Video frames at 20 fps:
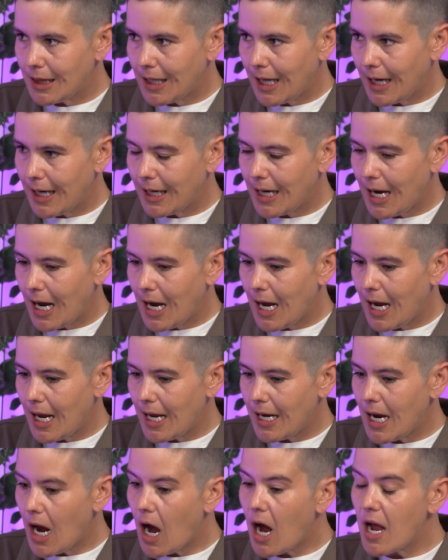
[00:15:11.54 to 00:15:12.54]
Like
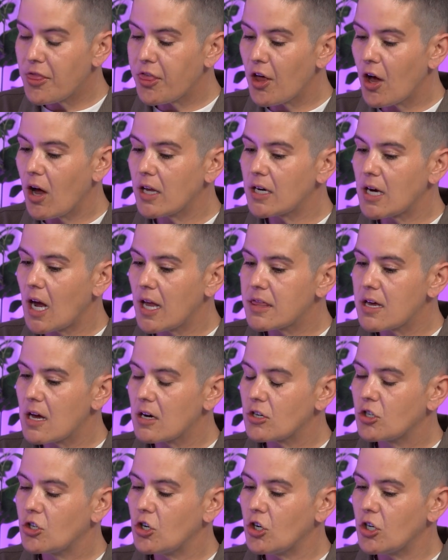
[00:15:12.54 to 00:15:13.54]
I
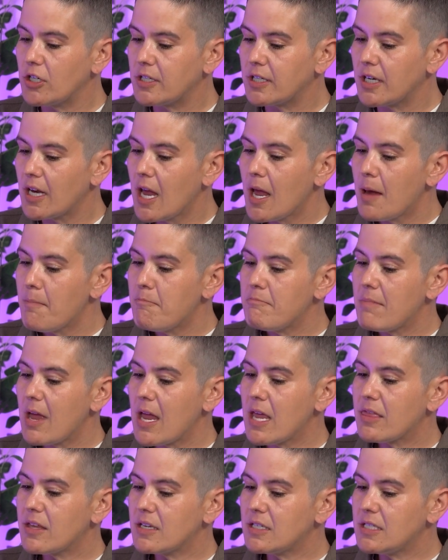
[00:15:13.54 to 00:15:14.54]
thought good.
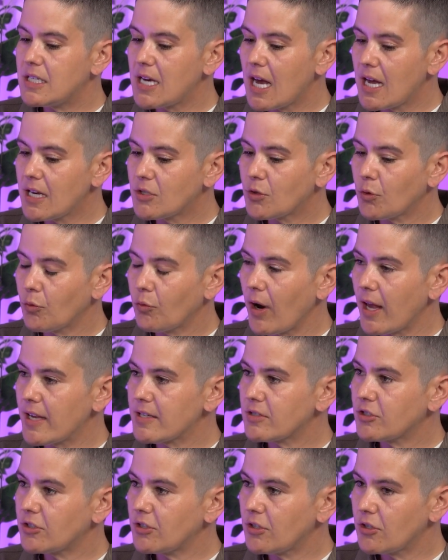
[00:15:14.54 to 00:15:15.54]
May the debt
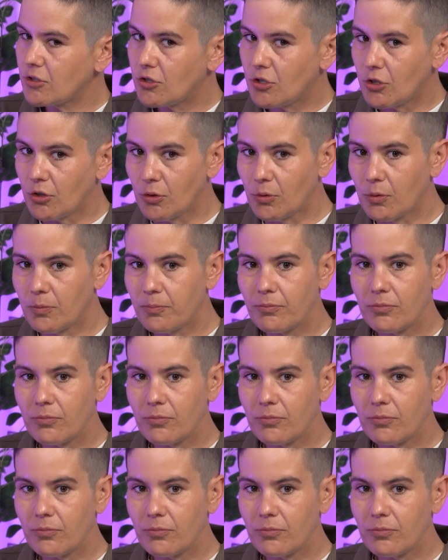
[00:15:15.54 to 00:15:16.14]
rest too.